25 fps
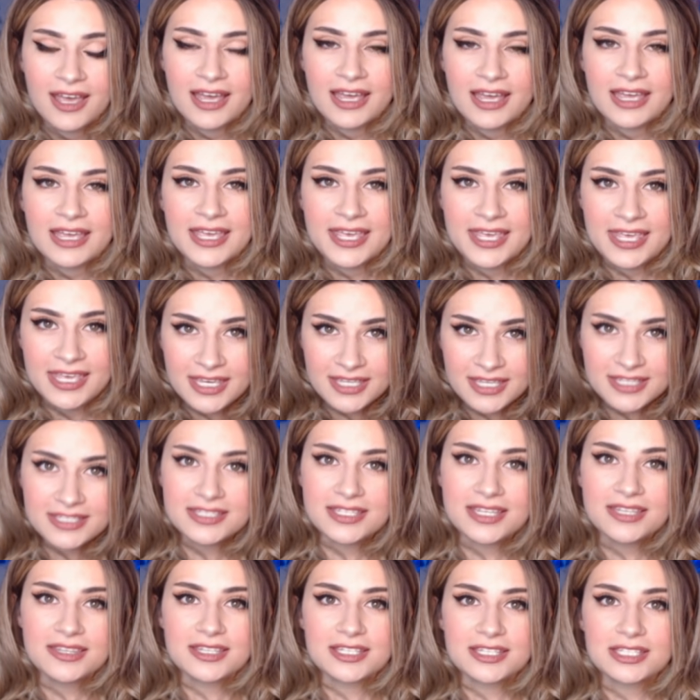he is
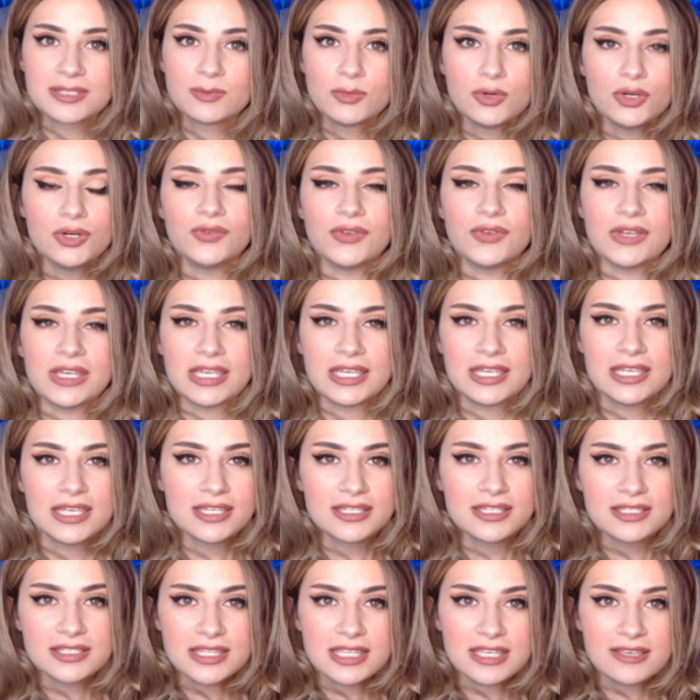in this movie. He
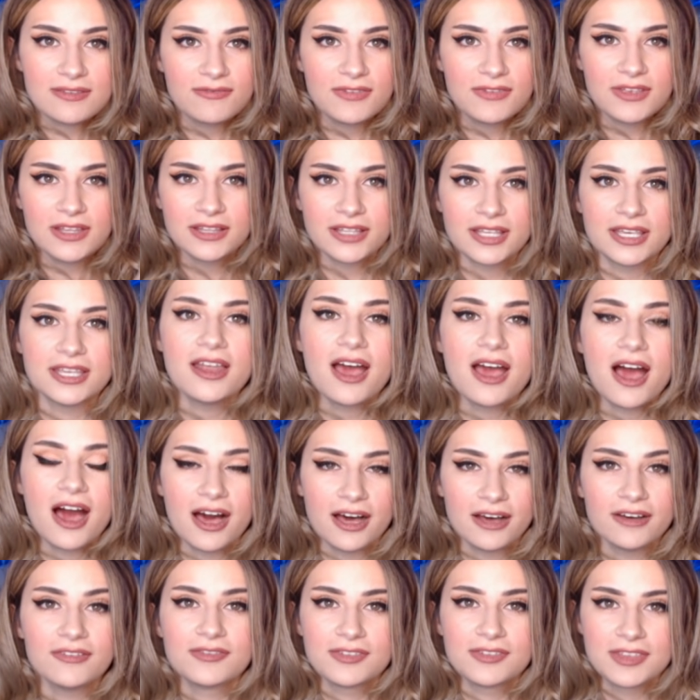is the villain
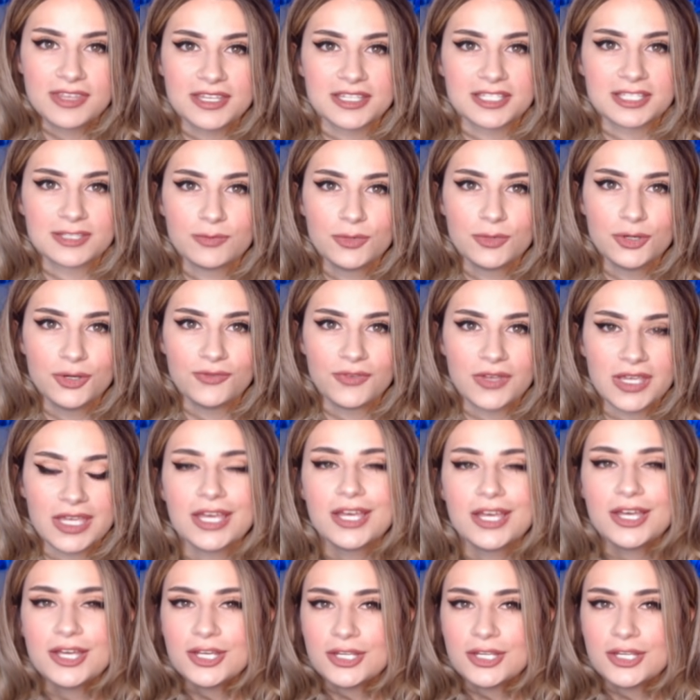of this movie.